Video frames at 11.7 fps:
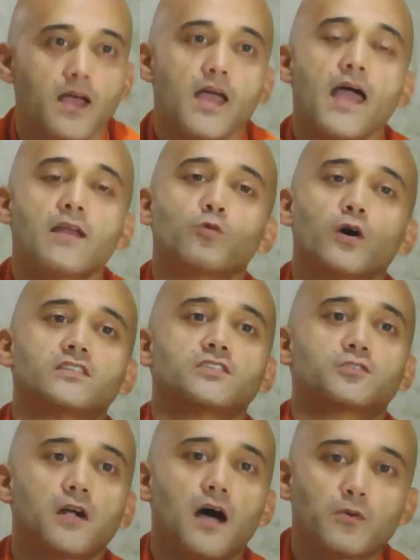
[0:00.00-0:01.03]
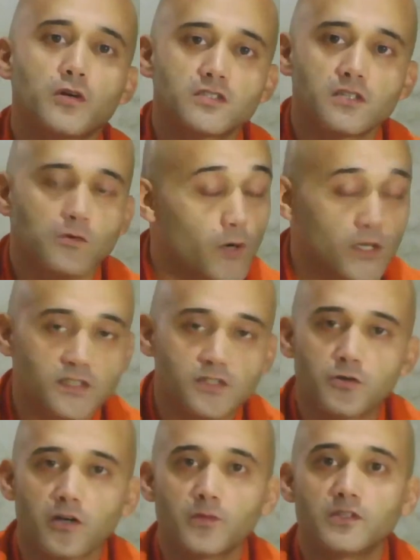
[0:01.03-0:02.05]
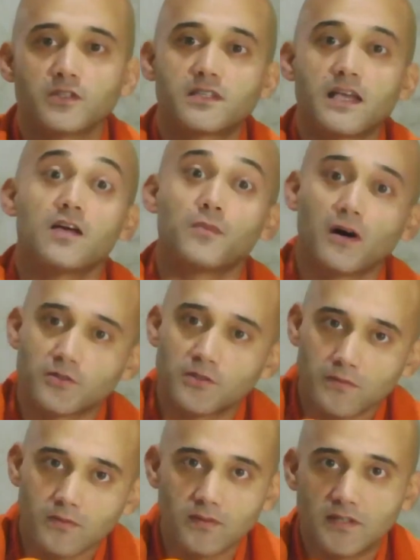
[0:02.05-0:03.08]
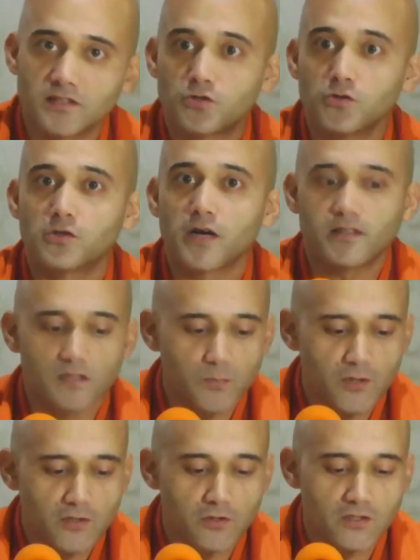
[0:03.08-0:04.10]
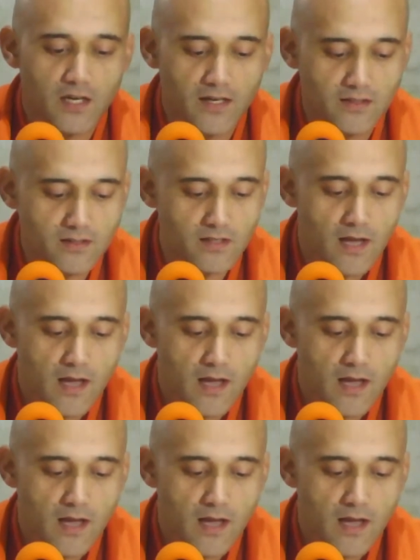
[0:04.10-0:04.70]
And what did Sri Aurobindo say about these two great spiritual giants?